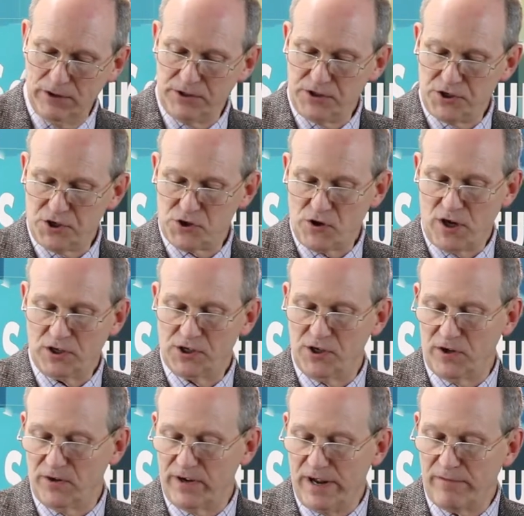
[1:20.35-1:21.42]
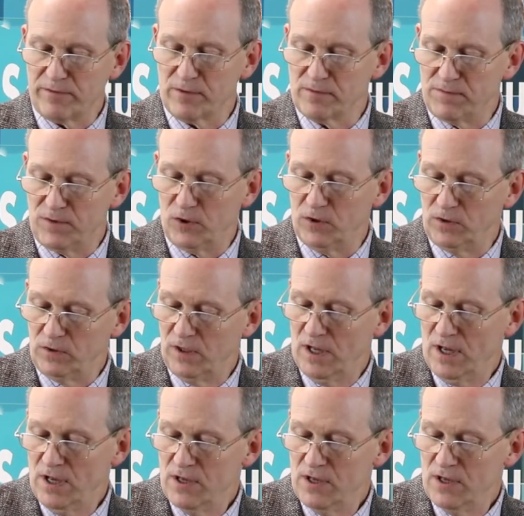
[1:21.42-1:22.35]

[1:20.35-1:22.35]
and destruction are never full,